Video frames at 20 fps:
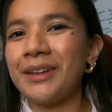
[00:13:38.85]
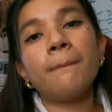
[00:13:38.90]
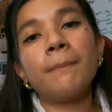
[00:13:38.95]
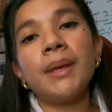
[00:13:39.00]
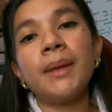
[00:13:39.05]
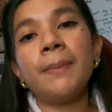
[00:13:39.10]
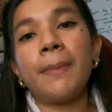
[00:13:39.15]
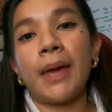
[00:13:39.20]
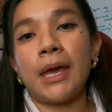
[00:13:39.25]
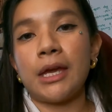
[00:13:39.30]

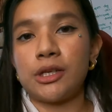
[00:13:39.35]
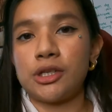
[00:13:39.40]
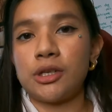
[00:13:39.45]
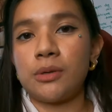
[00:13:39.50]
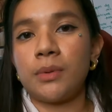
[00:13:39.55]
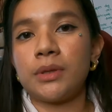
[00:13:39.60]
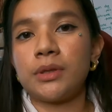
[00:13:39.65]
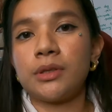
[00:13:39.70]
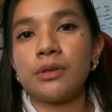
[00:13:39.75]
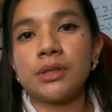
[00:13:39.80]
Be patient
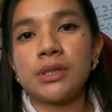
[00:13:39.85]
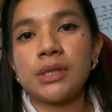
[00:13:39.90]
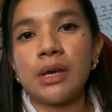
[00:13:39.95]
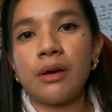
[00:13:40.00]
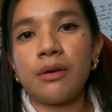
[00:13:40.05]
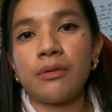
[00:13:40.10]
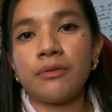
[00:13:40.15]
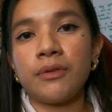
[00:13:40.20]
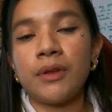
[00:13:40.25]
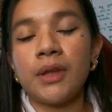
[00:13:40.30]
with
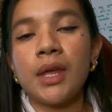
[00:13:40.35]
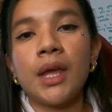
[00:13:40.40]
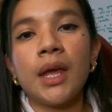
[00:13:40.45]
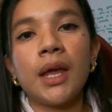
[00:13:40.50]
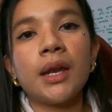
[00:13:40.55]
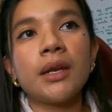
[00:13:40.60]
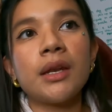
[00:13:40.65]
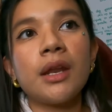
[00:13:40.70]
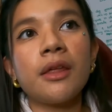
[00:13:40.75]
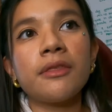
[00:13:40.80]
yourself.
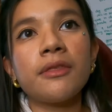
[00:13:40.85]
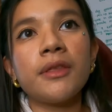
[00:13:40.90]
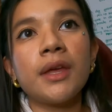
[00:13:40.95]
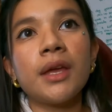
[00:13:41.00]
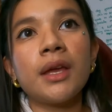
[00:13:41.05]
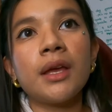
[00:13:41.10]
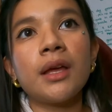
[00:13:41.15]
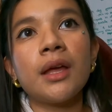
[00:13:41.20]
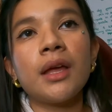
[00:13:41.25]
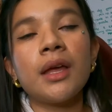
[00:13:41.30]

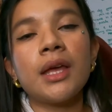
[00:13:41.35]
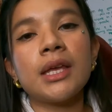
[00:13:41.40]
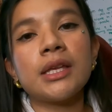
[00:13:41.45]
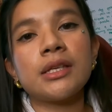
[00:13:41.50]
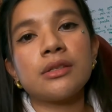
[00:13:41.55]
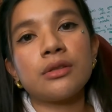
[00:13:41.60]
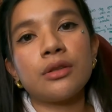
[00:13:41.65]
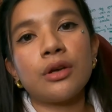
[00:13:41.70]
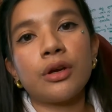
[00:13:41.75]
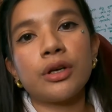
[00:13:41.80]
Nothing
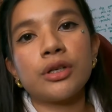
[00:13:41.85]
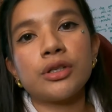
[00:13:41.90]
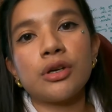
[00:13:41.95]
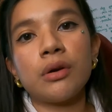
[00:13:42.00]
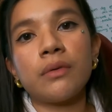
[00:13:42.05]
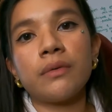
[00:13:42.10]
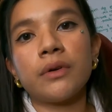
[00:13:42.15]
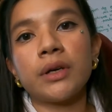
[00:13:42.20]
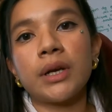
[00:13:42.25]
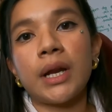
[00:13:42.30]
is learned
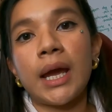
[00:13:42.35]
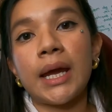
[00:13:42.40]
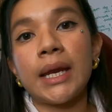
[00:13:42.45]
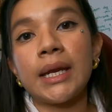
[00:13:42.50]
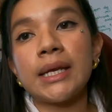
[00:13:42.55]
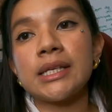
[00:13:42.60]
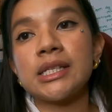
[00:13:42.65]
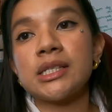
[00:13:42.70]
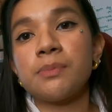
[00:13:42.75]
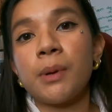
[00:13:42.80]
overnight,
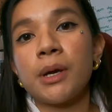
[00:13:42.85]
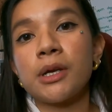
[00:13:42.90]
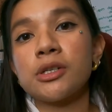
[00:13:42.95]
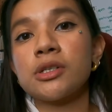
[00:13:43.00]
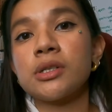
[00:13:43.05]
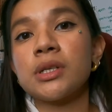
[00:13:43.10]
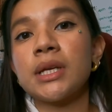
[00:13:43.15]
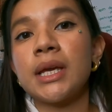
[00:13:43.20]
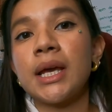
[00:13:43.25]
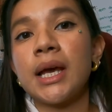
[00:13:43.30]

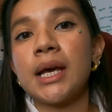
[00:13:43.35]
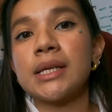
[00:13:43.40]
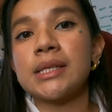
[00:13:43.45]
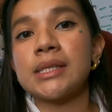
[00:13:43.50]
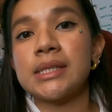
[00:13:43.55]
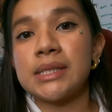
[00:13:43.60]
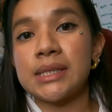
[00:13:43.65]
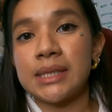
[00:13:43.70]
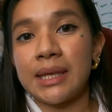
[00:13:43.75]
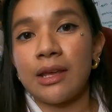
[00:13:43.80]
especially a
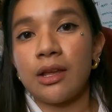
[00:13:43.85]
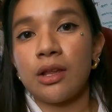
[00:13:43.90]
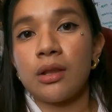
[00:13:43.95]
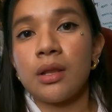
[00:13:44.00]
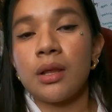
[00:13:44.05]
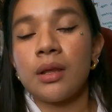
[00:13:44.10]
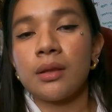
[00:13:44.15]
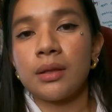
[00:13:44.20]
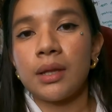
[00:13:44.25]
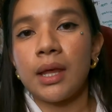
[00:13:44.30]

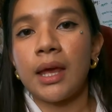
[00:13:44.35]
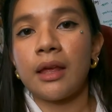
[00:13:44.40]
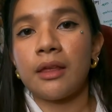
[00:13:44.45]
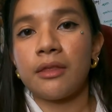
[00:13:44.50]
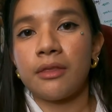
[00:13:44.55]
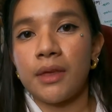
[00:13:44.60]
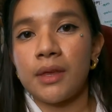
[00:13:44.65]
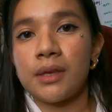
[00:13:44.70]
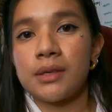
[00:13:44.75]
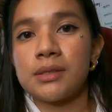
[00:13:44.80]
skill
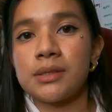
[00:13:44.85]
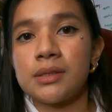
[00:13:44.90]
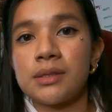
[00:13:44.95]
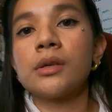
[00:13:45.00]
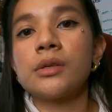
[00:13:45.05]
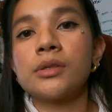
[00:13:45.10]
like this.